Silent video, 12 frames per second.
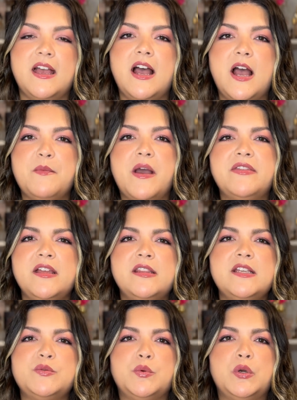I think
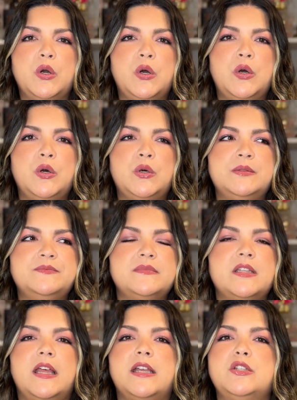these were all
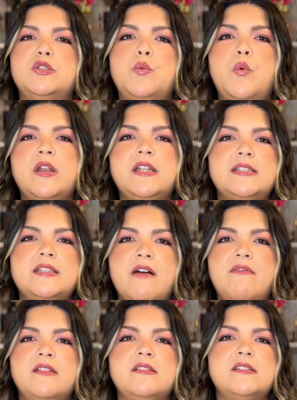like
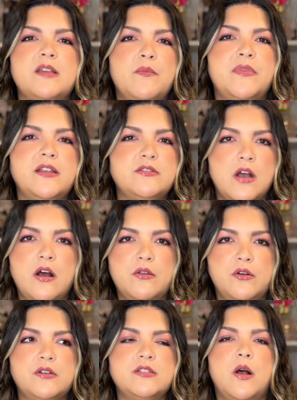$27 something,
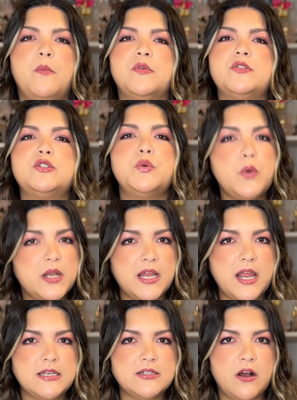almost
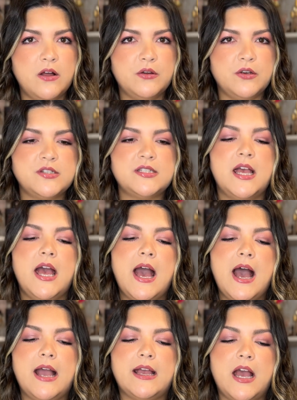$28.
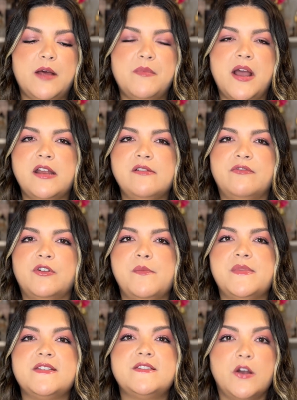I got mine
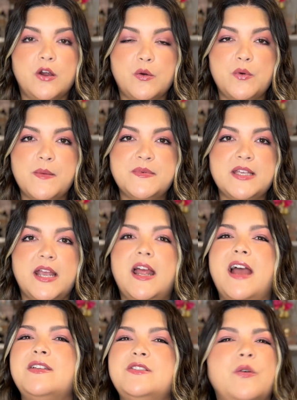from the Zara website.
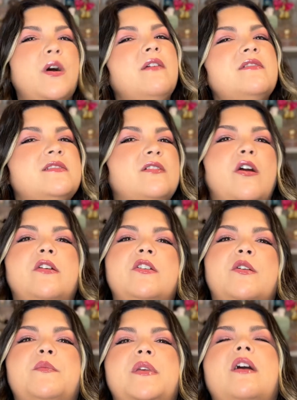I don't have a Zara
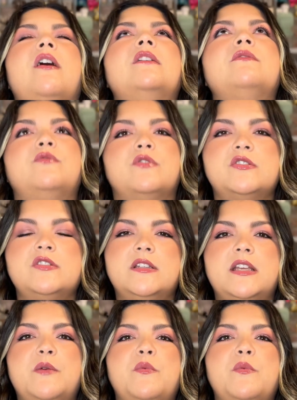near me, unfortunately.